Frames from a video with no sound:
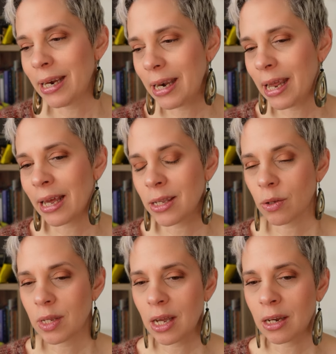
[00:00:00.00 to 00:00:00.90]

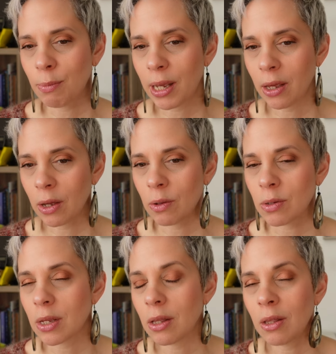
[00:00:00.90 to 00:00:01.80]
exhausted
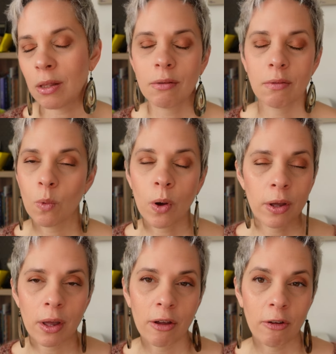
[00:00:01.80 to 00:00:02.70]
because
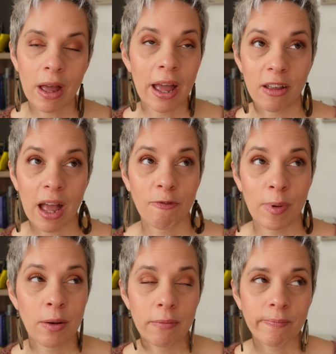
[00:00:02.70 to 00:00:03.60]
I
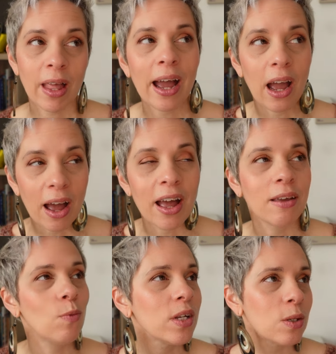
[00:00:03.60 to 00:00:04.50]

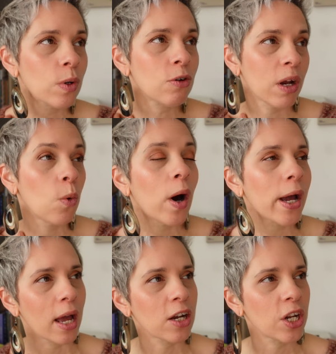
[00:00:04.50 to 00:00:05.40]
was wondering
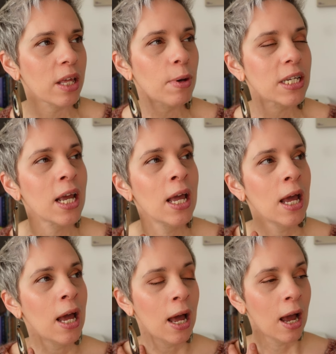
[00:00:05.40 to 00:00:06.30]
why, actually, but
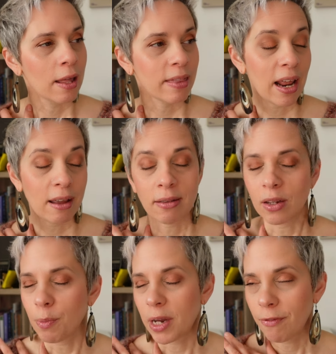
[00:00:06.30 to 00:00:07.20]
then I
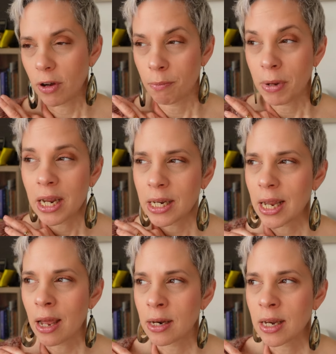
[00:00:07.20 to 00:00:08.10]
thought about it for a minute,
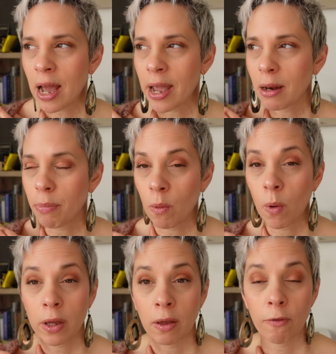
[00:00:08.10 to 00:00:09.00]
and I had been
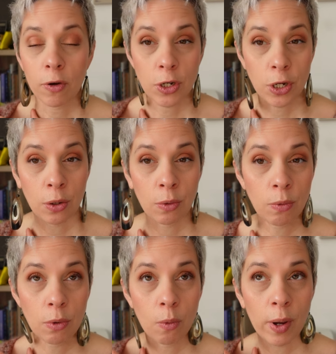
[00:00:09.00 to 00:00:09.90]
working for
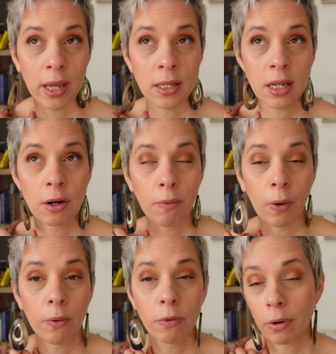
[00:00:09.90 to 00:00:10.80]
3 weeks in a
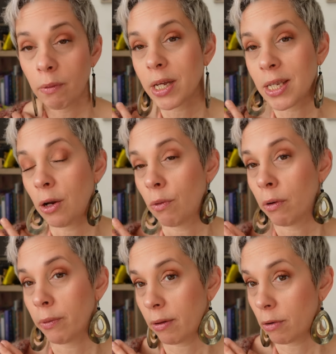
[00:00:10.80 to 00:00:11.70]
row
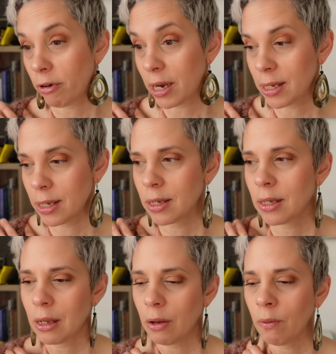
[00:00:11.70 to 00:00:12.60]
without a rest.
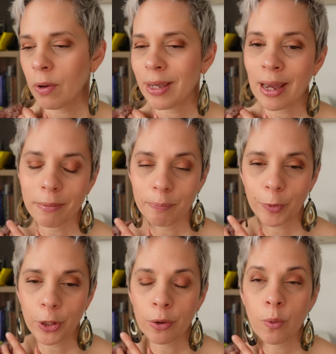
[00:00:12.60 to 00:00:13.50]
So yeah,
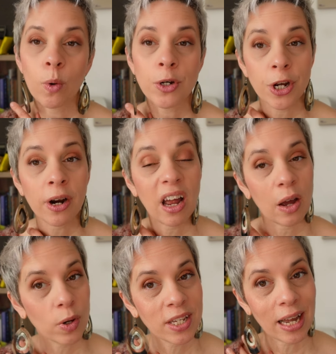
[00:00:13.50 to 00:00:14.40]
no wonder I
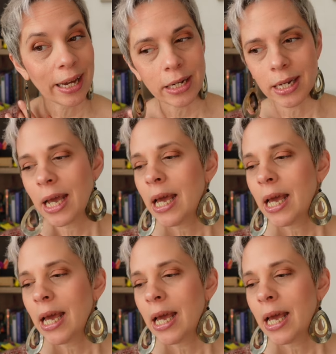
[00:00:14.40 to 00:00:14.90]
was tired.